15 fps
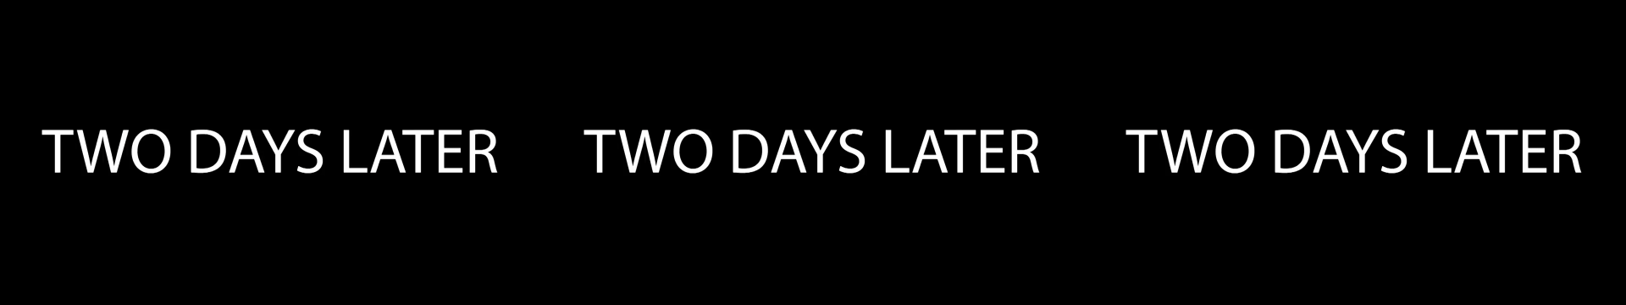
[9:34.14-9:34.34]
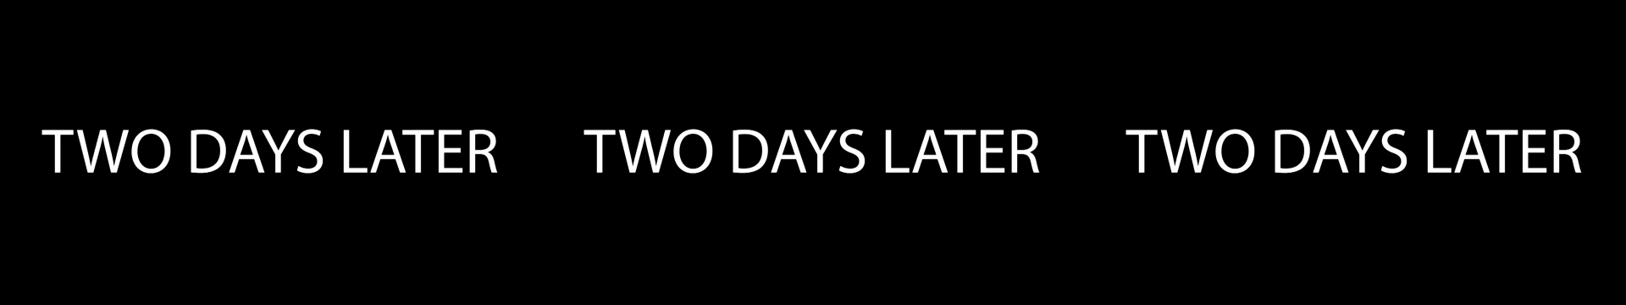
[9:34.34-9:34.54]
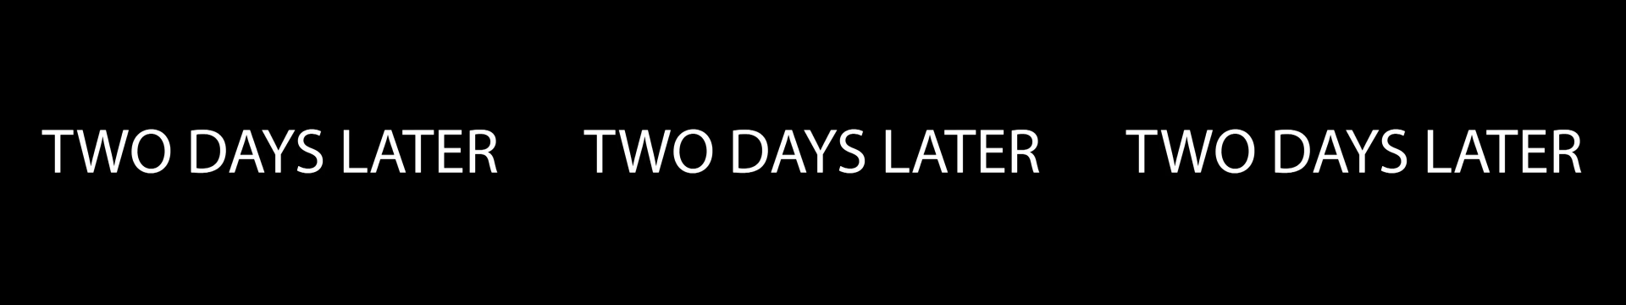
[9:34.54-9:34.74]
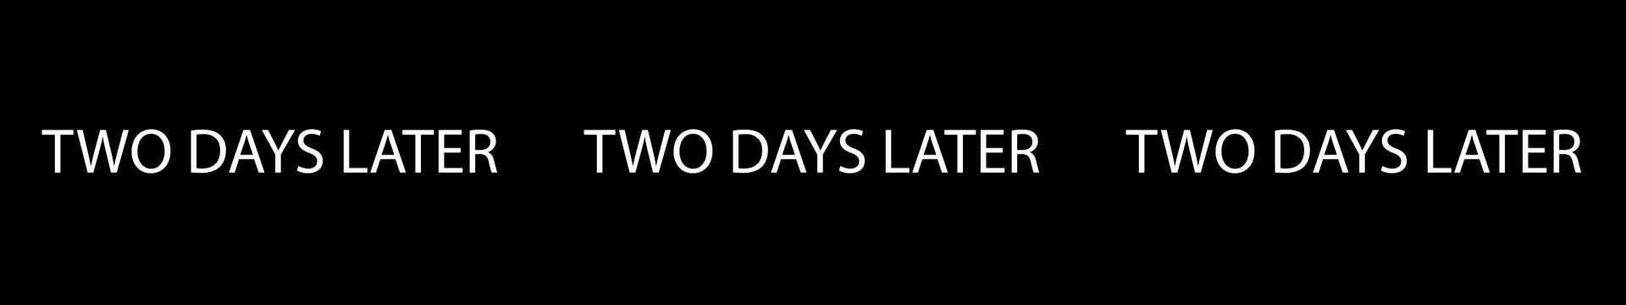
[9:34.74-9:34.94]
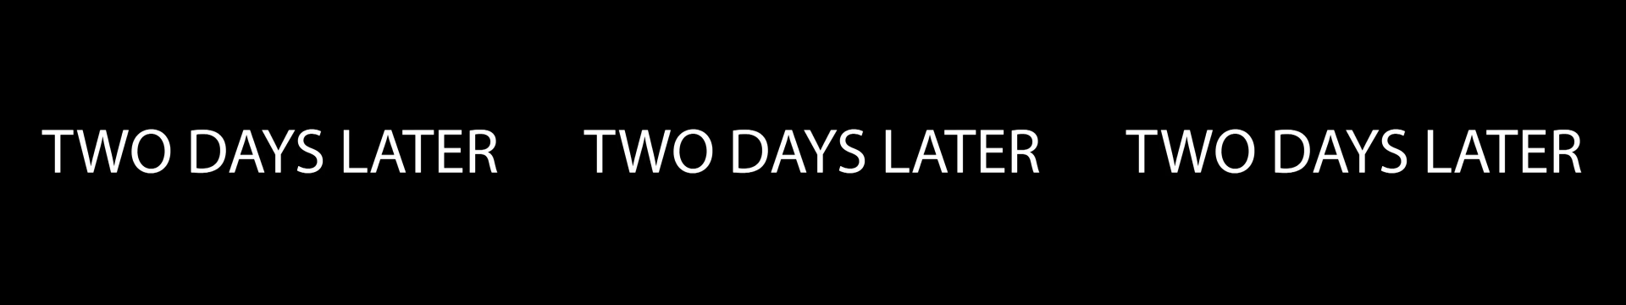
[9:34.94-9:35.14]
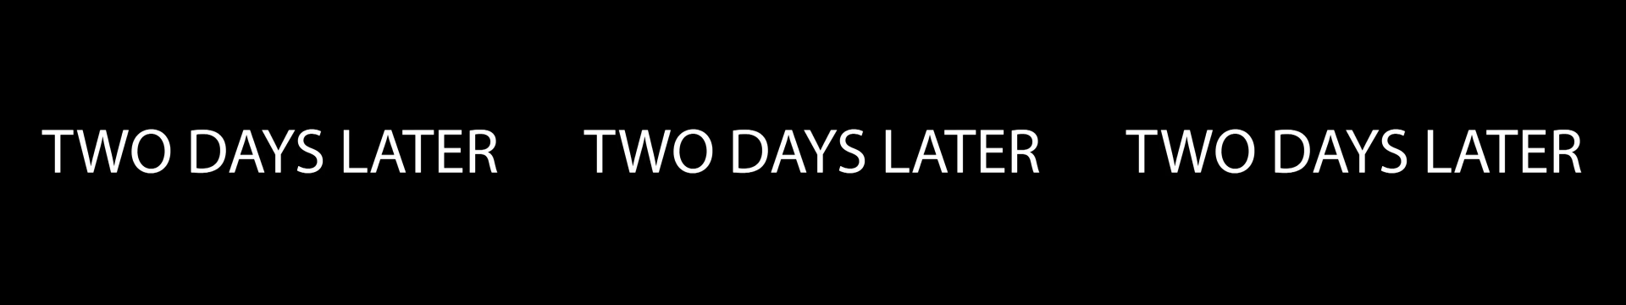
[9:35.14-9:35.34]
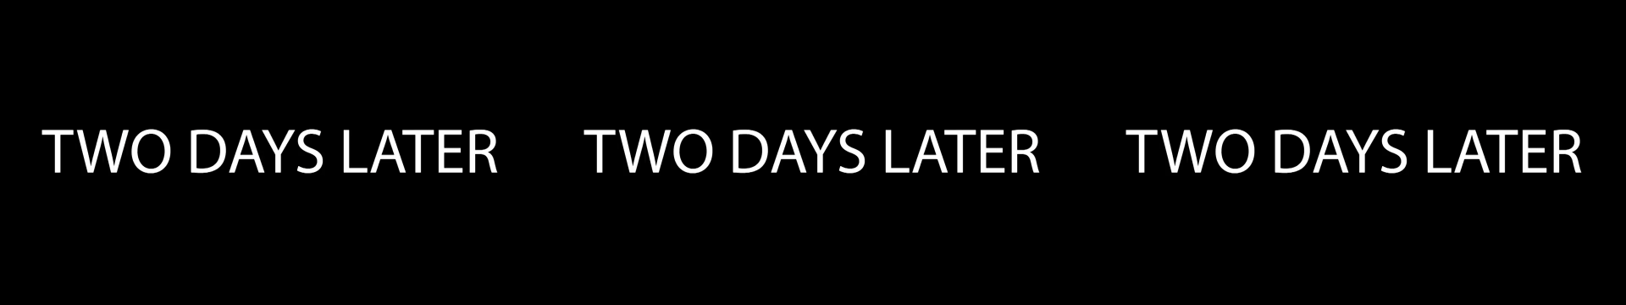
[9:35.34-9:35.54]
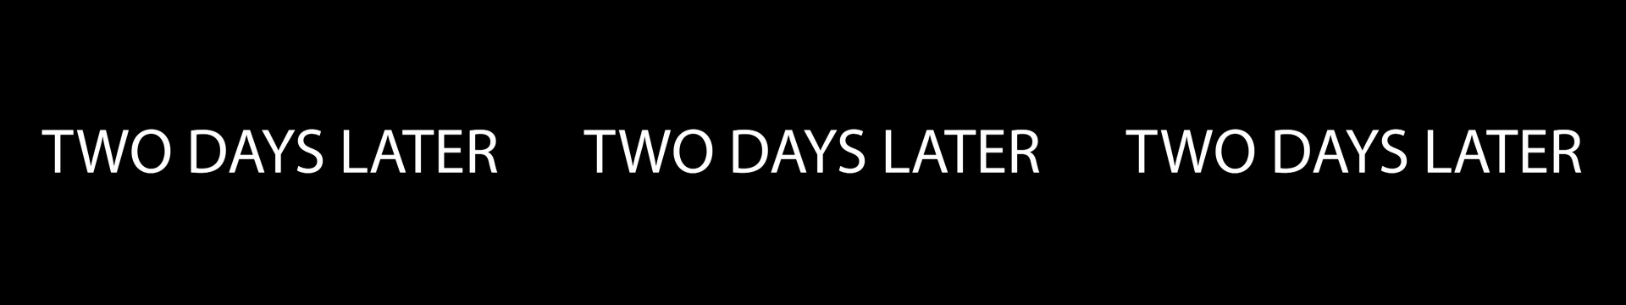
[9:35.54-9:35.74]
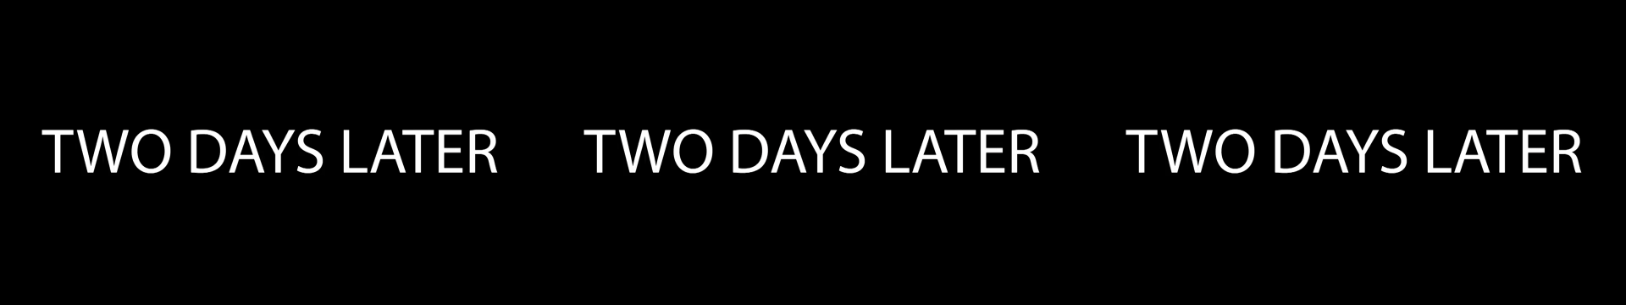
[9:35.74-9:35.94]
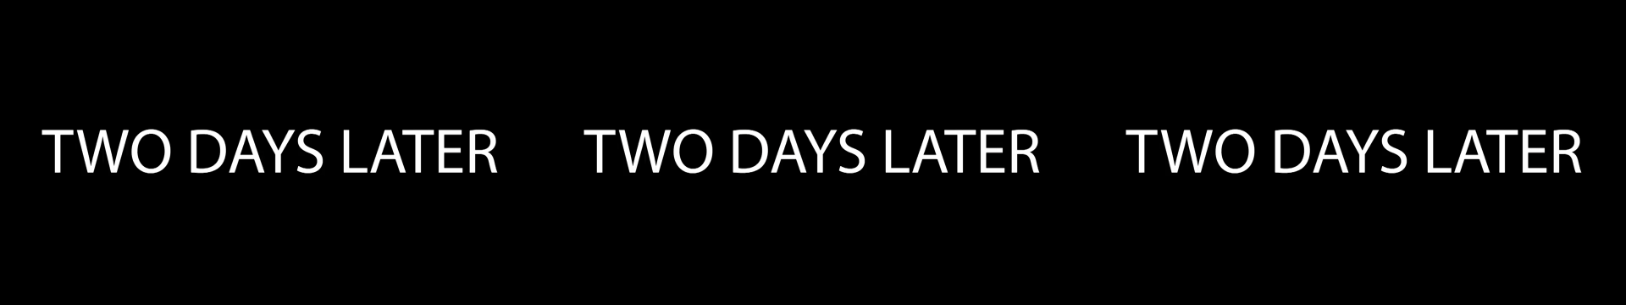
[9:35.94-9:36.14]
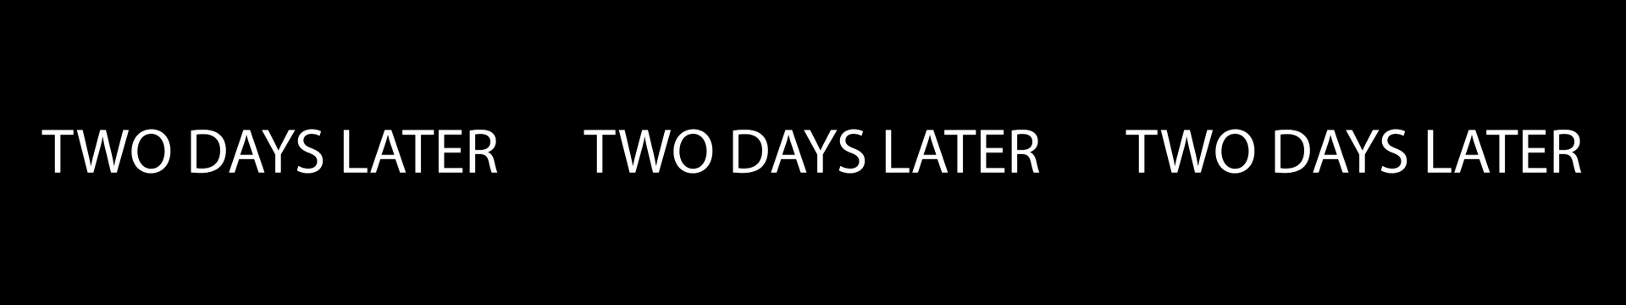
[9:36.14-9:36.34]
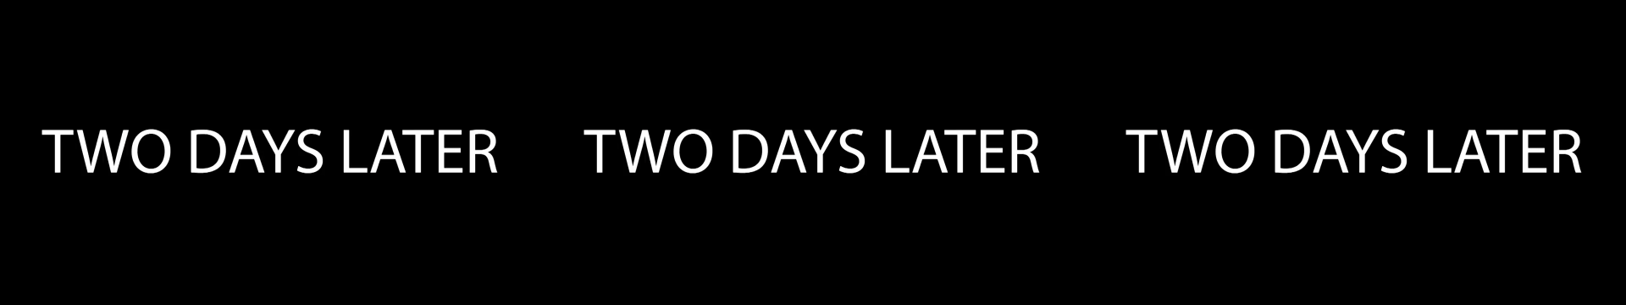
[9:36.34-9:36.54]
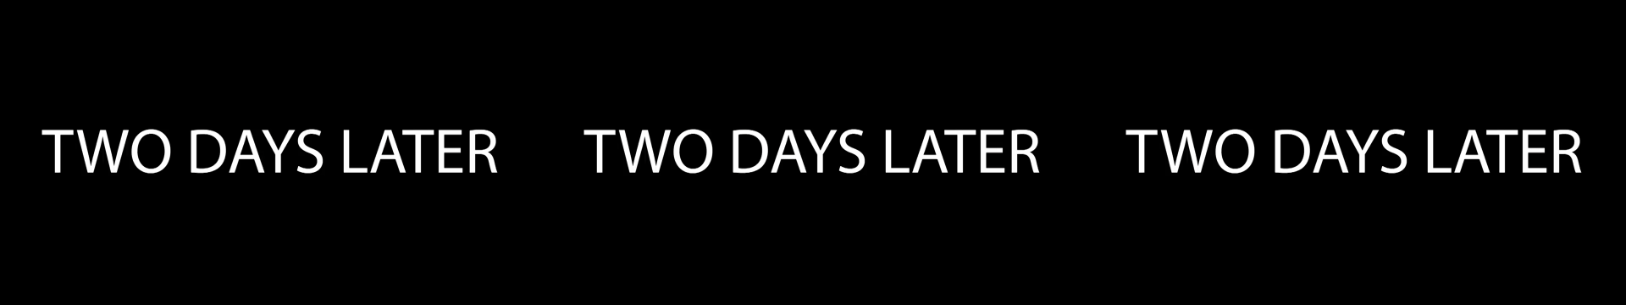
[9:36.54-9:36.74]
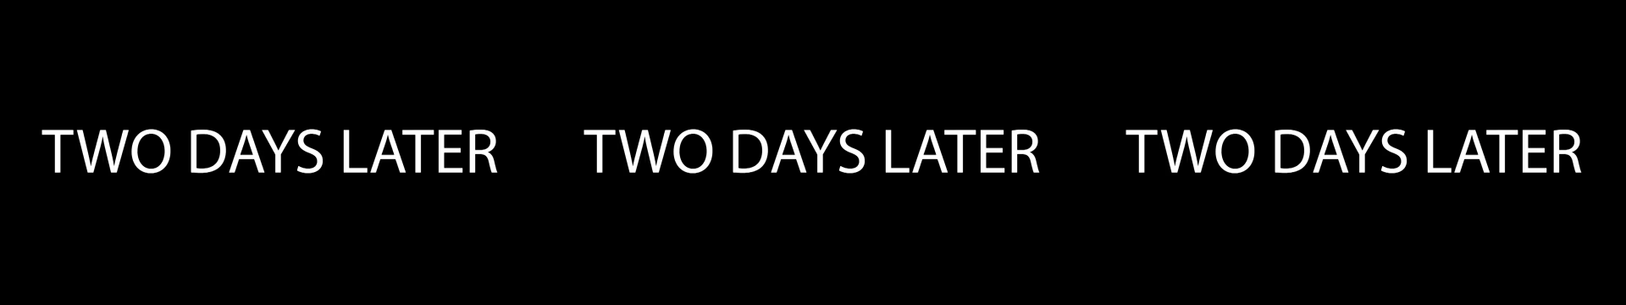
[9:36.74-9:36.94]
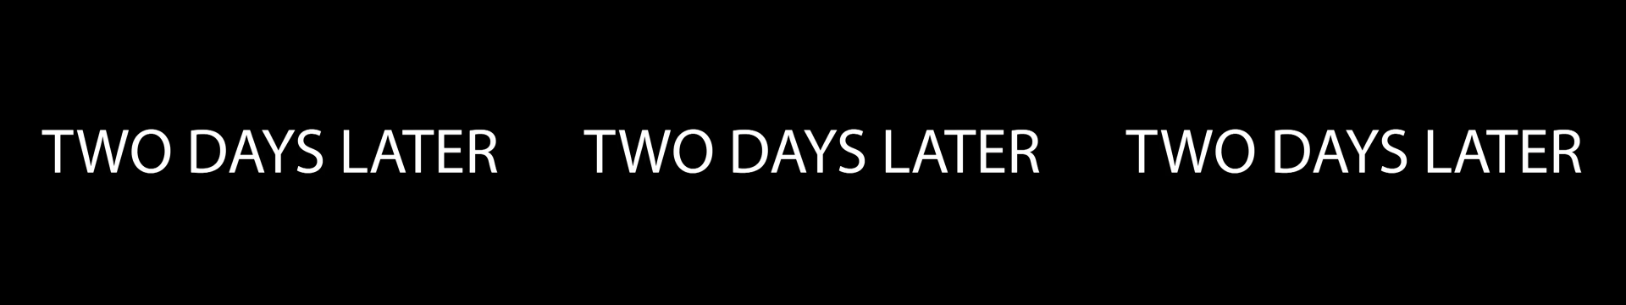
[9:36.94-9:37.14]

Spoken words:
Nobody's mouth can be seen.